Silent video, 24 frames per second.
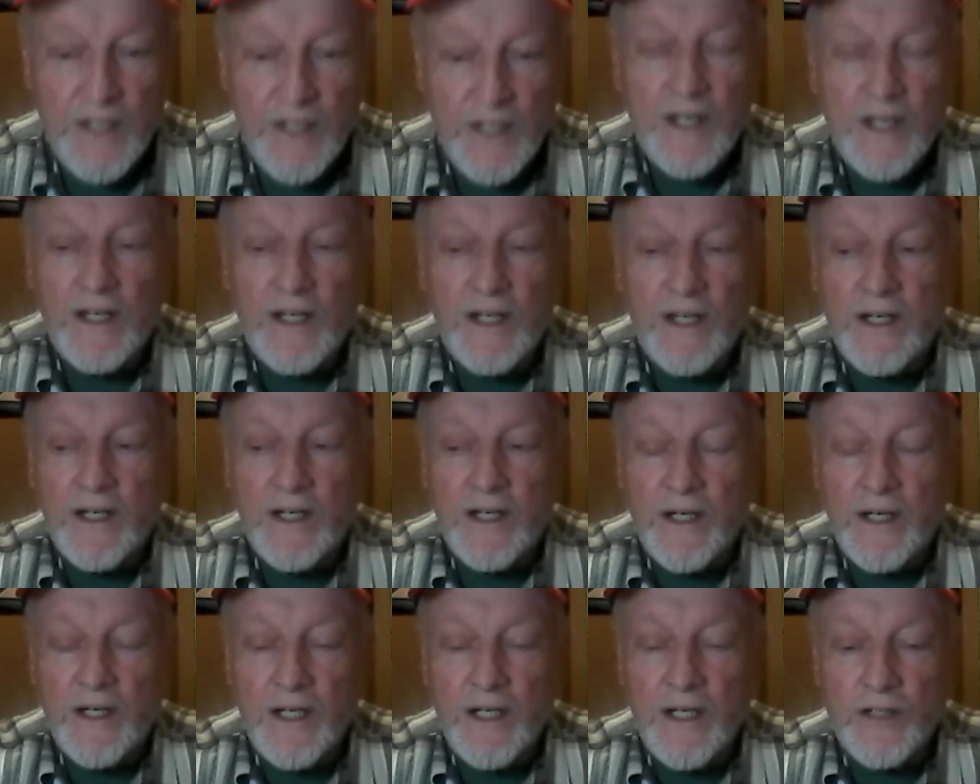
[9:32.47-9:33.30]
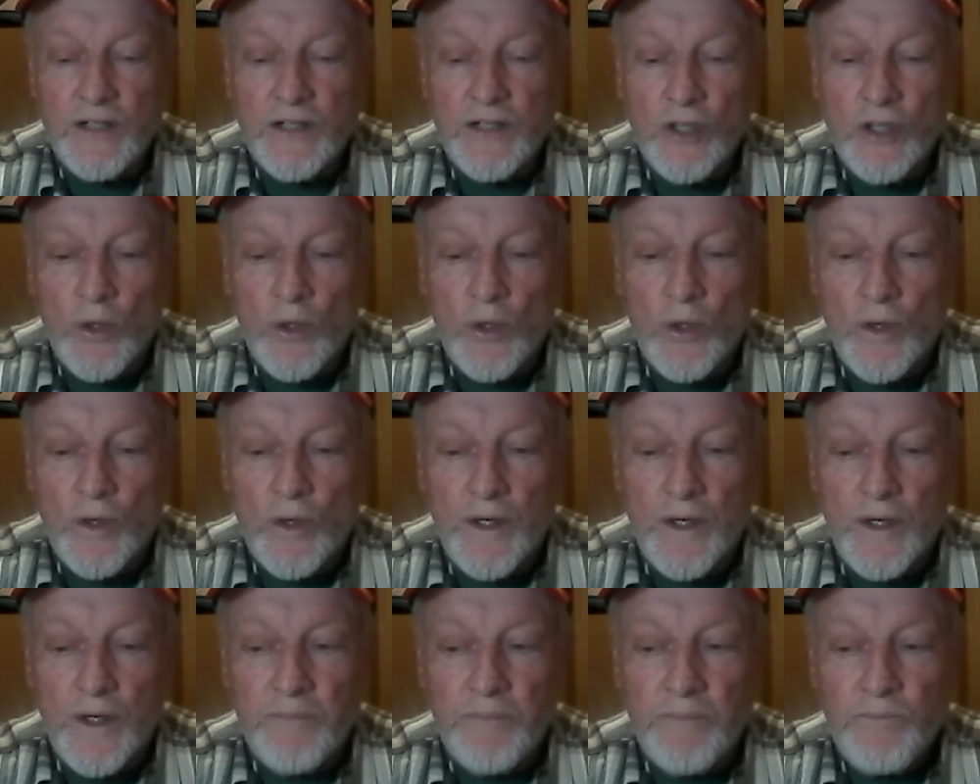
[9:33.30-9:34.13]
Uh, and so
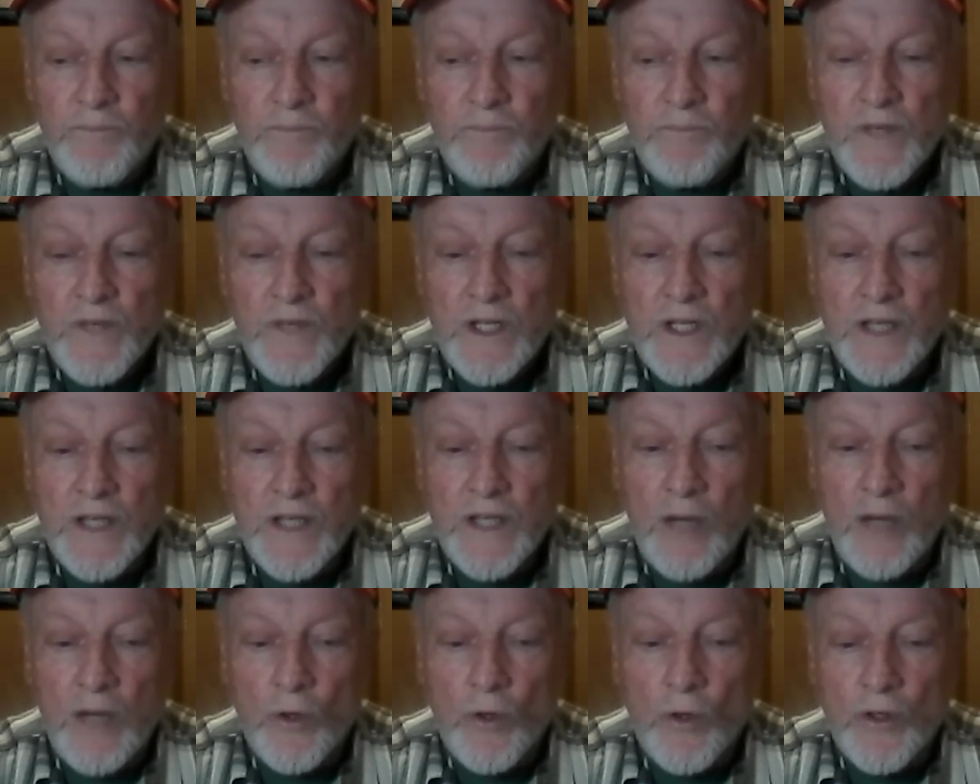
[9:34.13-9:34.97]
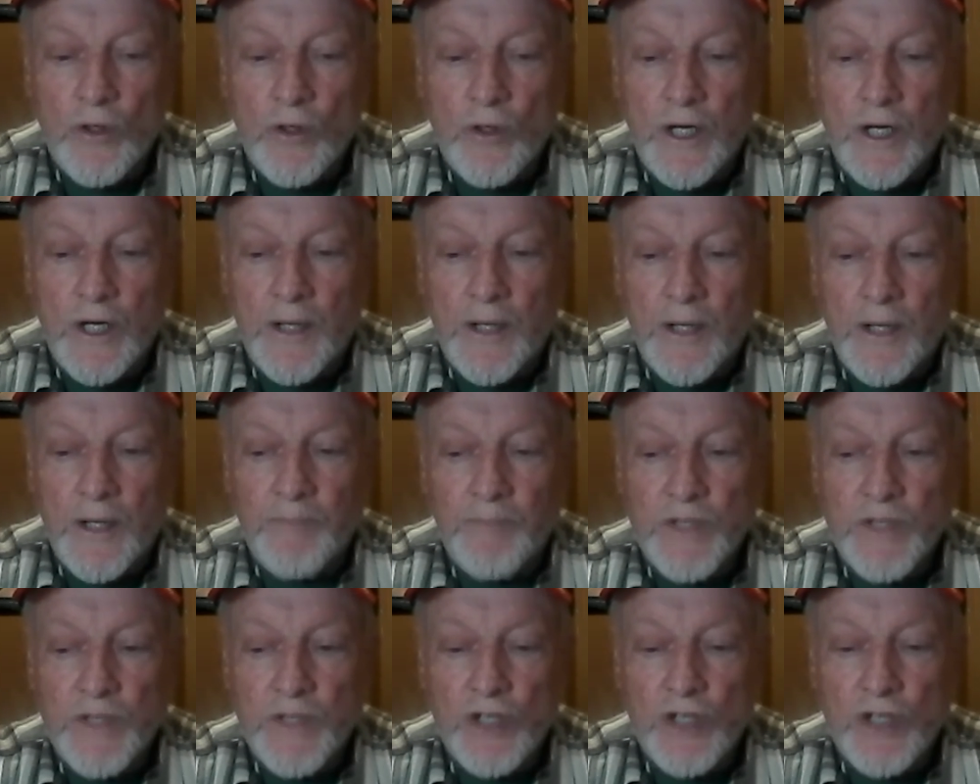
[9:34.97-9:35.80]
uh, they were, uh,
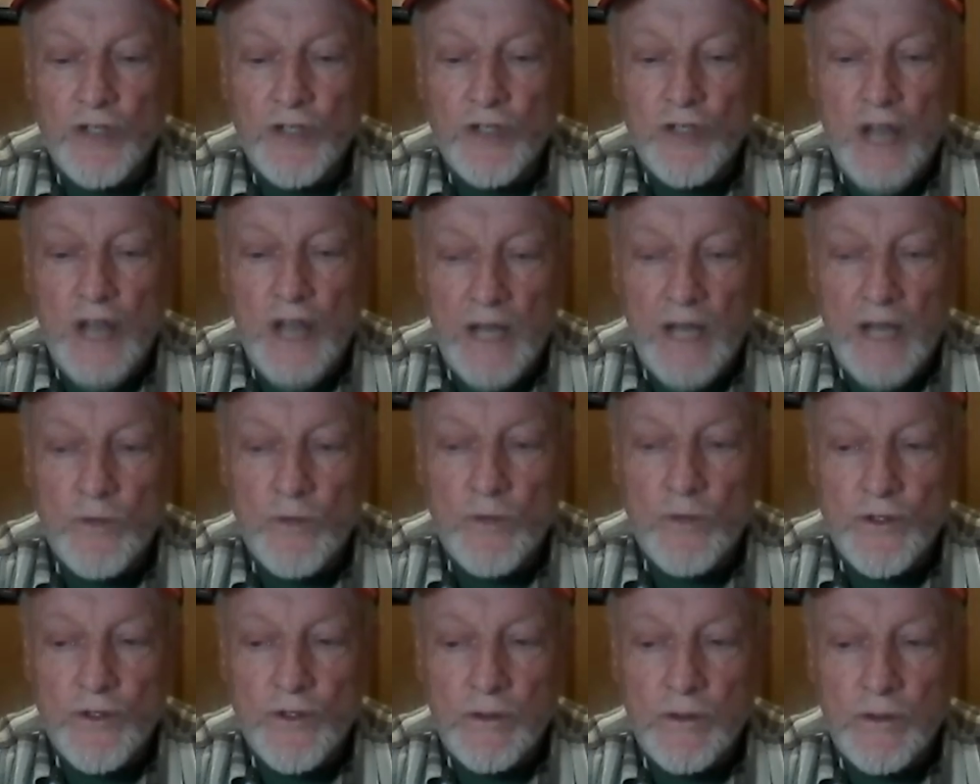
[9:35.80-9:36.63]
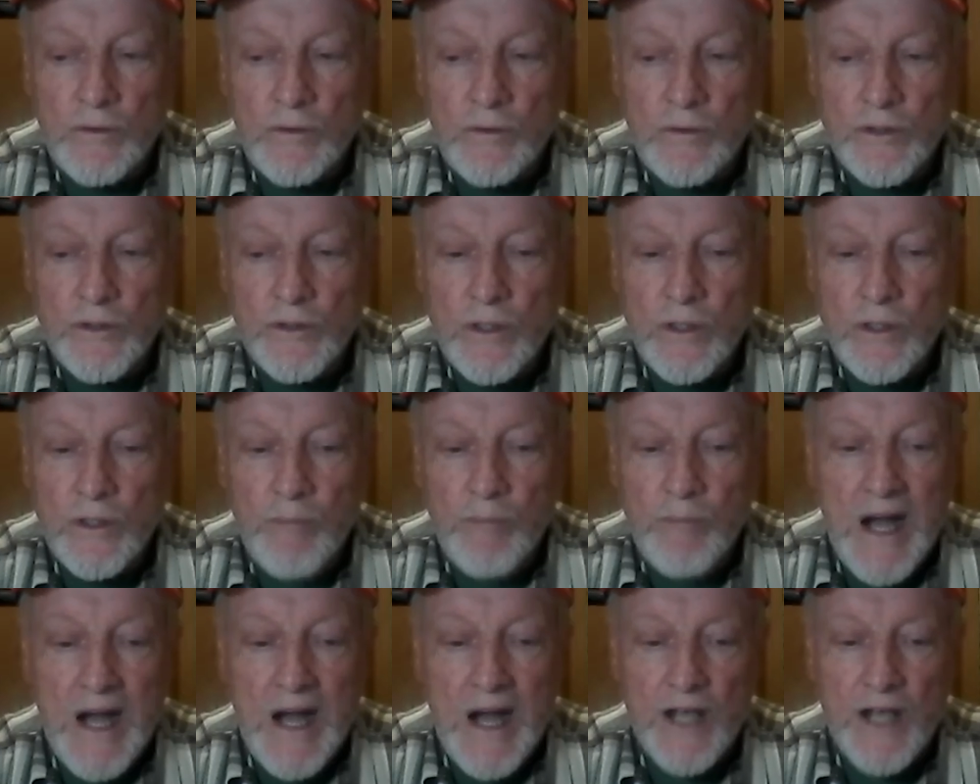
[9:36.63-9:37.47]
his, his dad was, was
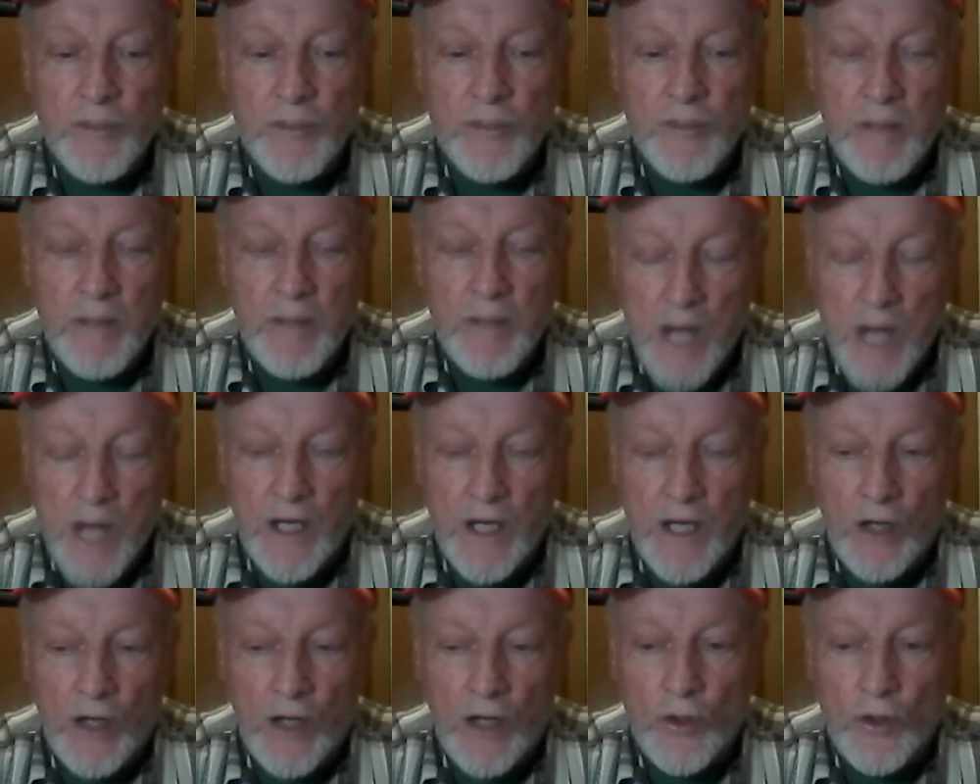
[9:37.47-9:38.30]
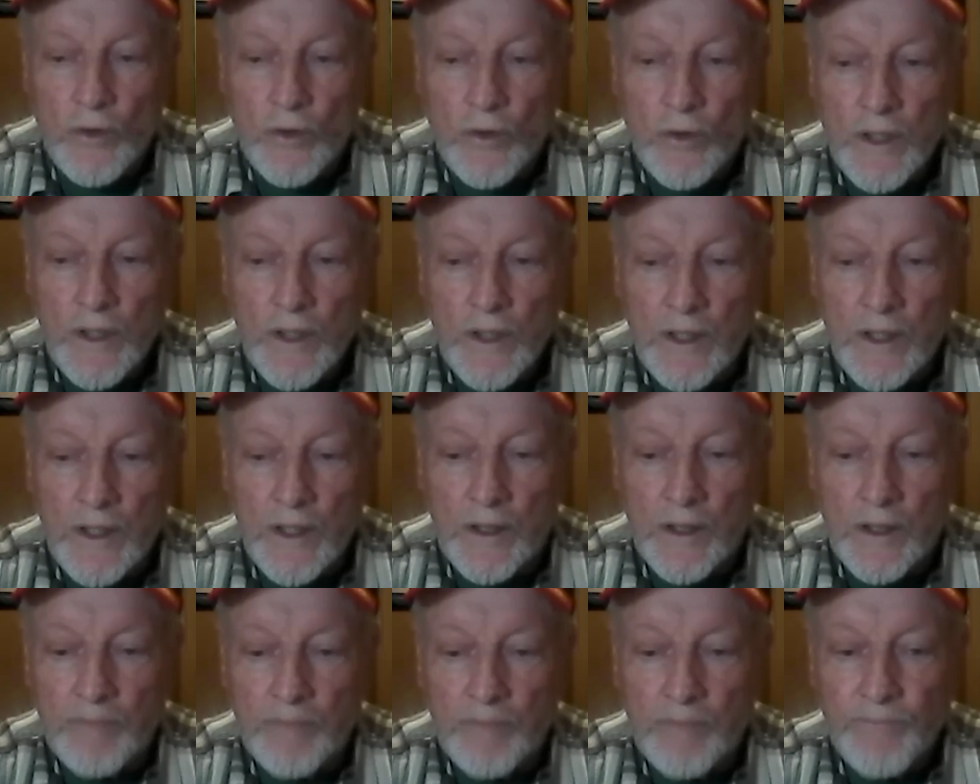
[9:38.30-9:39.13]
pious man, my uncle
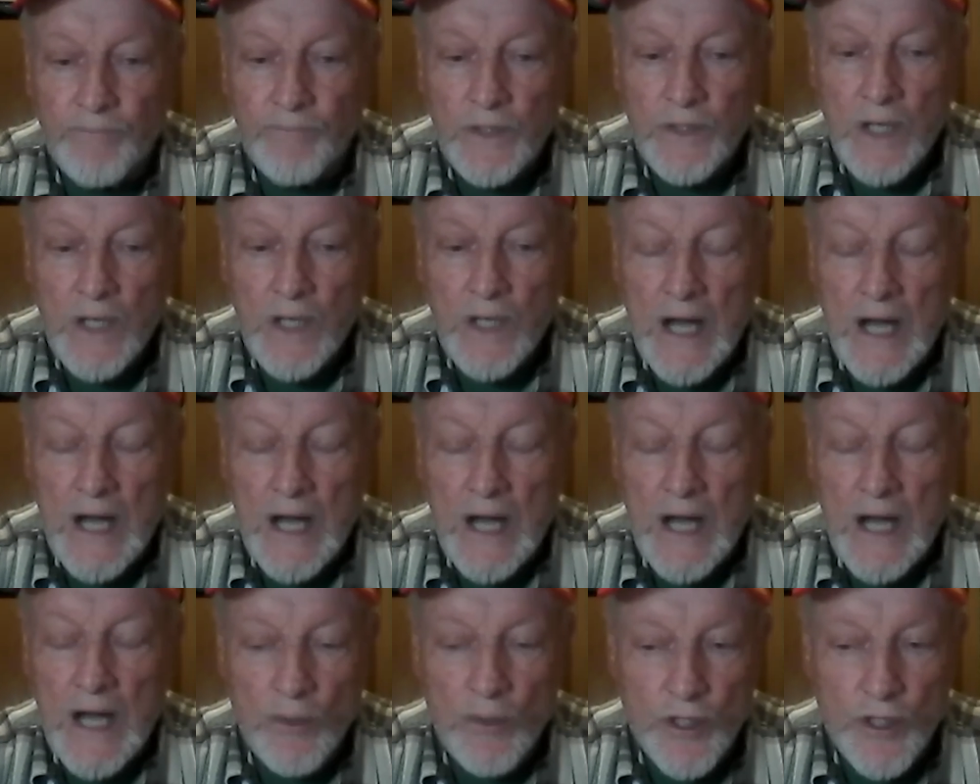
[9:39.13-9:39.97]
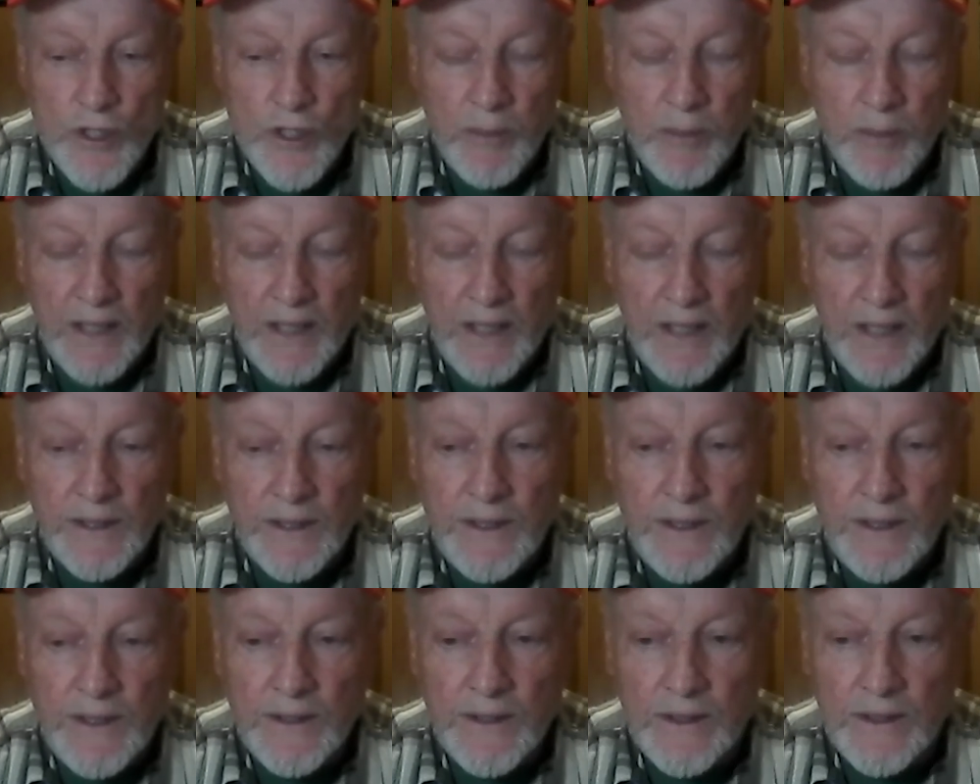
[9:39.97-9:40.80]
um, highly respected,
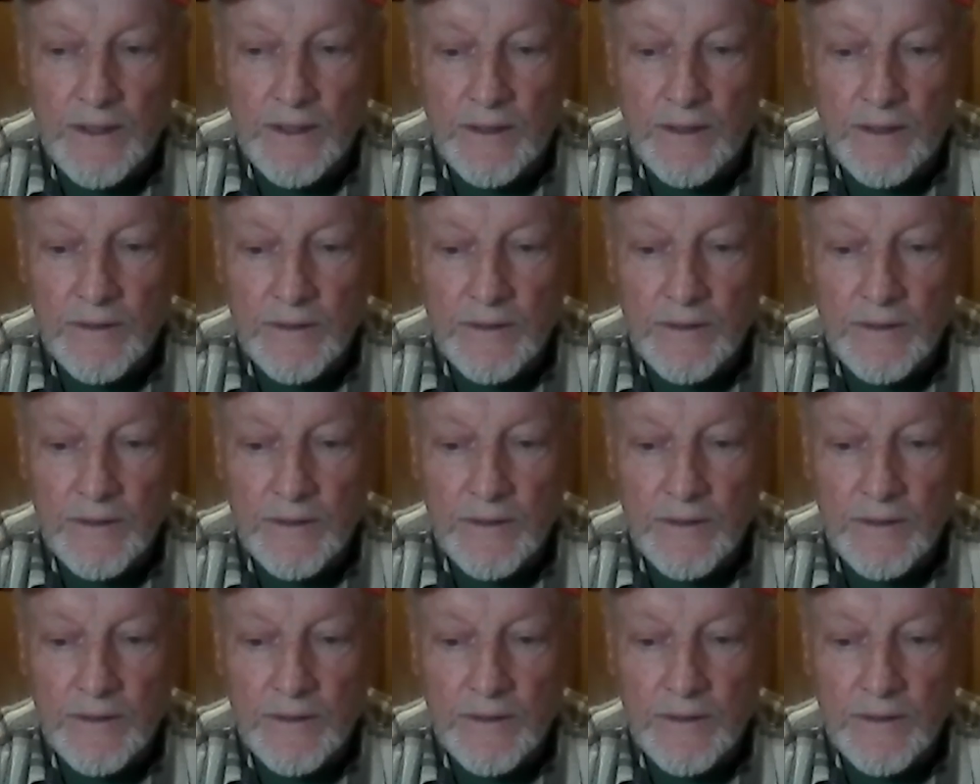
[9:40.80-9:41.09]
uh,